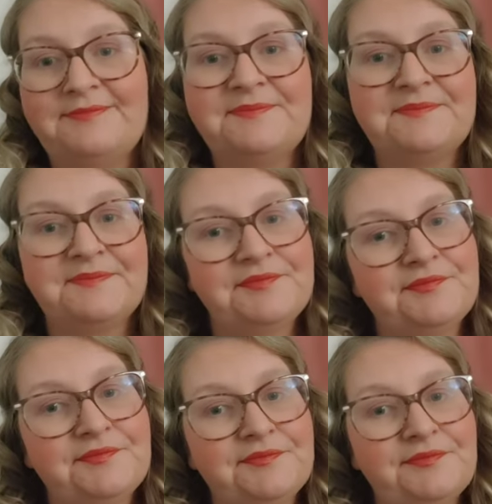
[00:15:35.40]

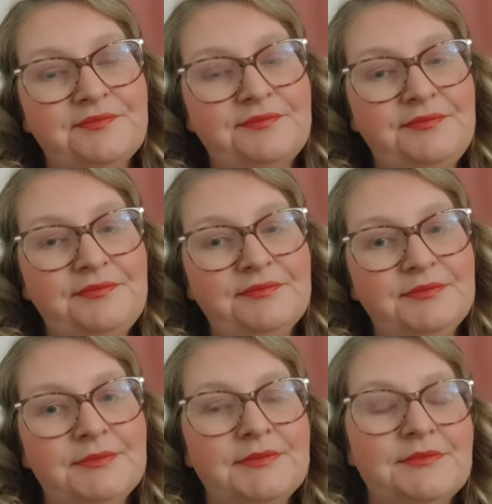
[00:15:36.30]

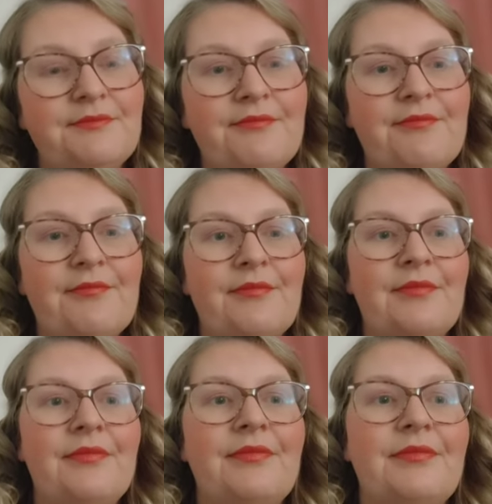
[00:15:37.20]

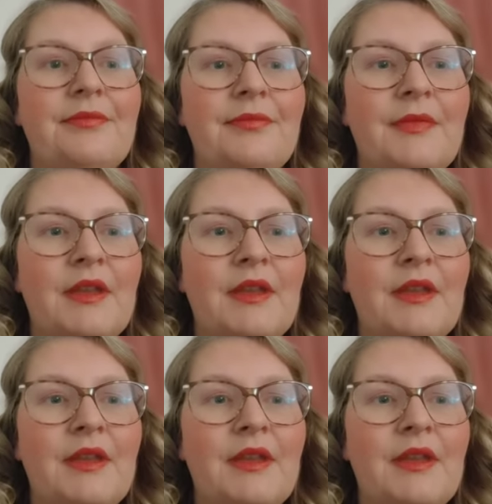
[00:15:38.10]
(silence)